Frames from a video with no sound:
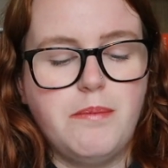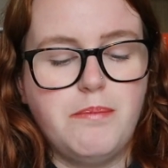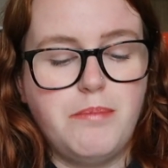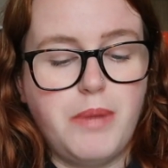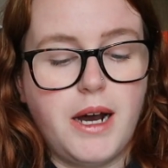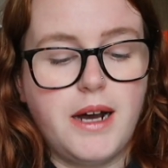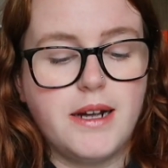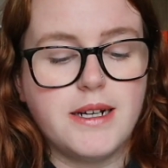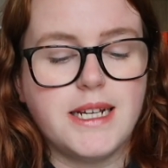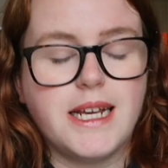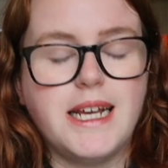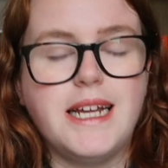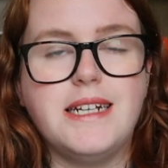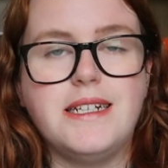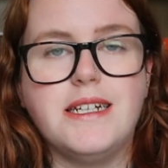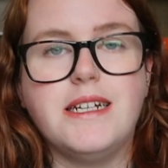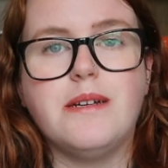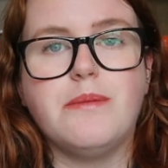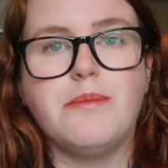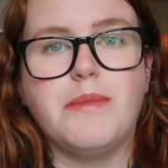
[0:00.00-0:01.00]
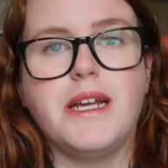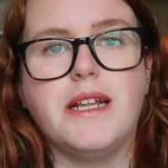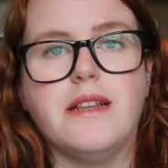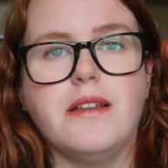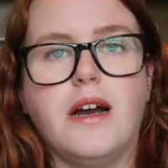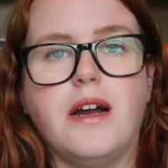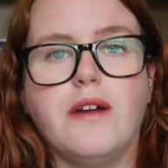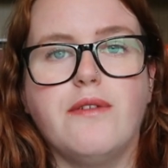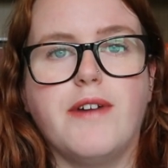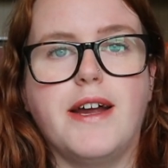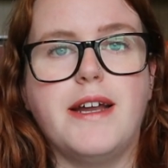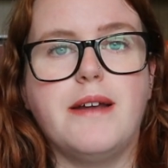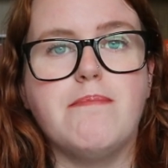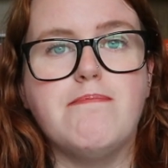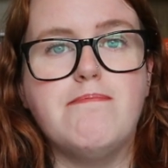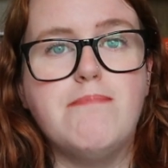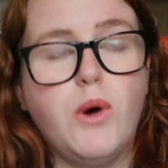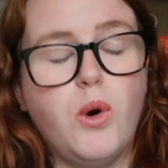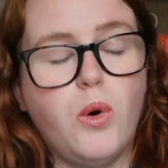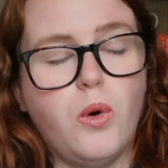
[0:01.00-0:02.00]
But it did mean that I
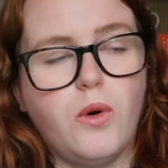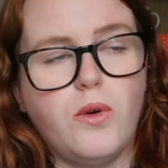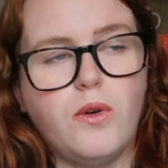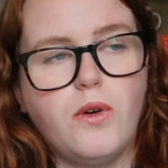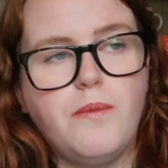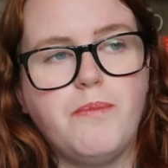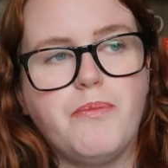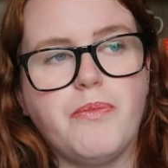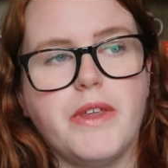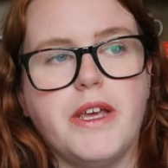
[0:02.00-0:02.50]
read more